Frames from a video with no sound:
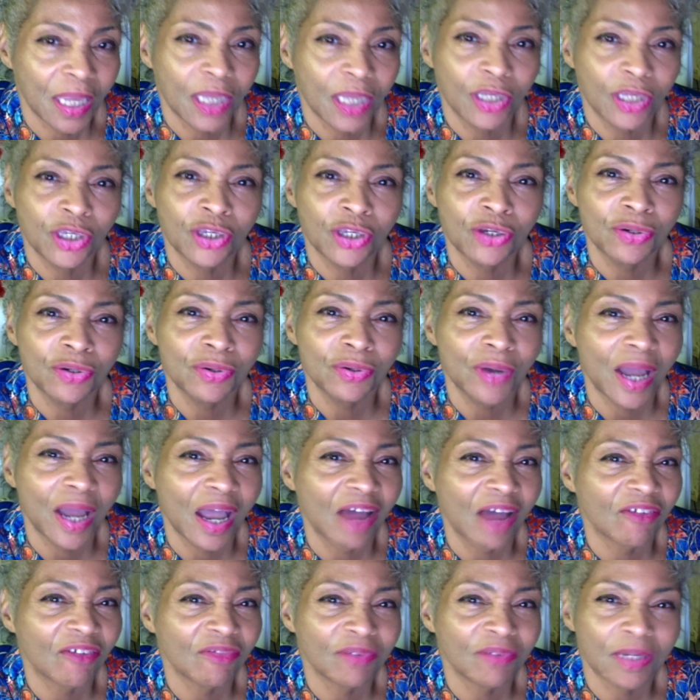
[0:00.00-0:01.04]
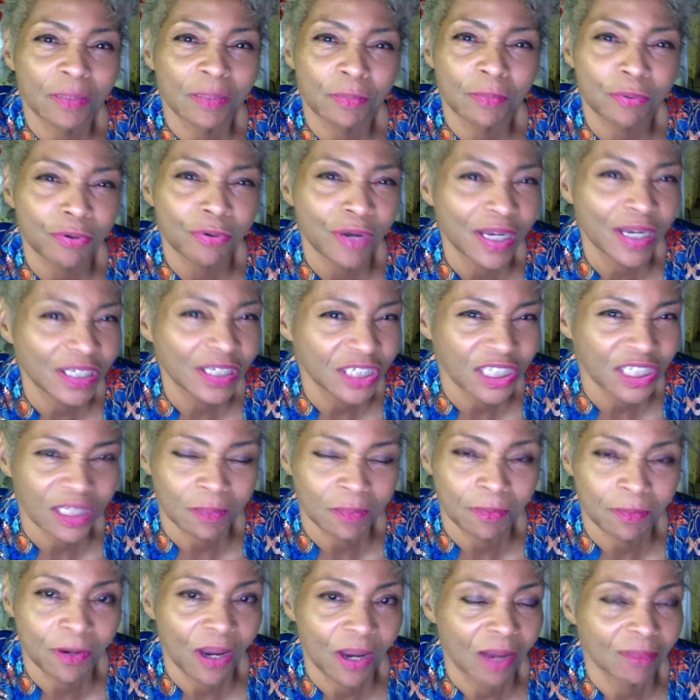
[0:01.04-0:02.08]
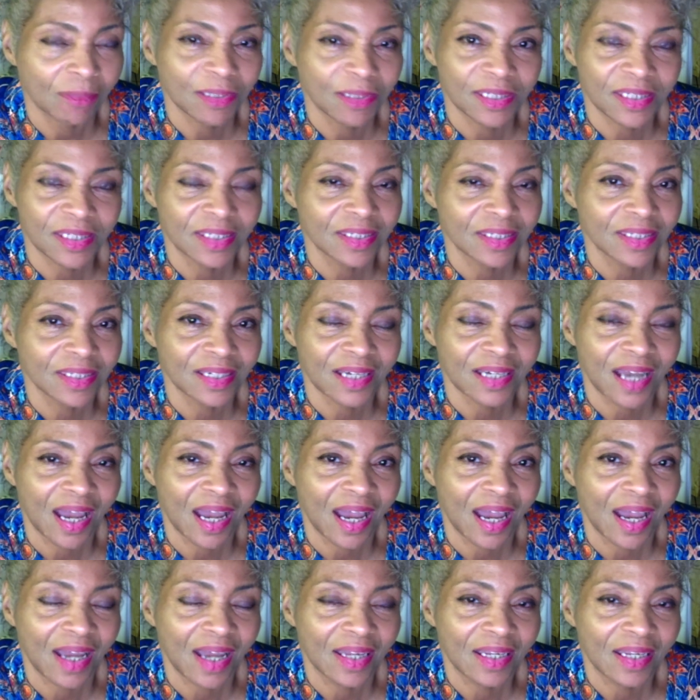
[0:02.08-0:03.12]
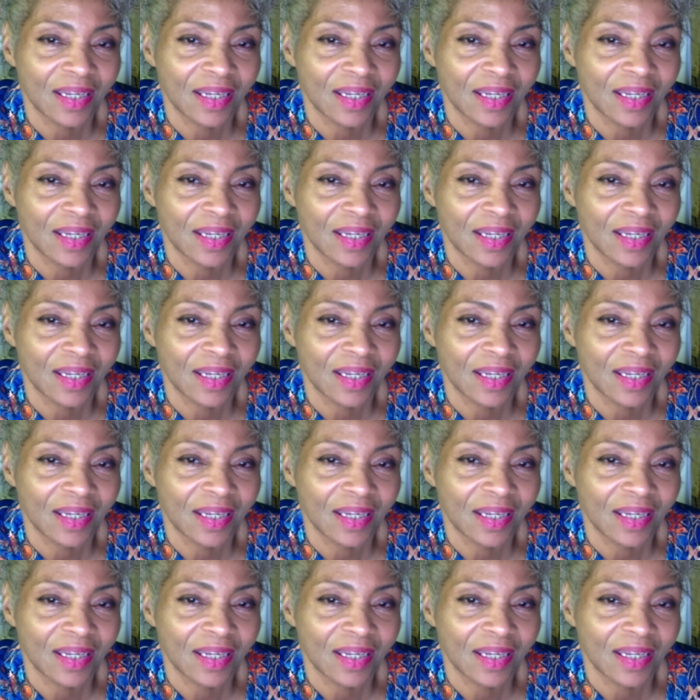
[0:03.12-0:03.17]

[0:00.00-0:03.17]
You have precious promises in God.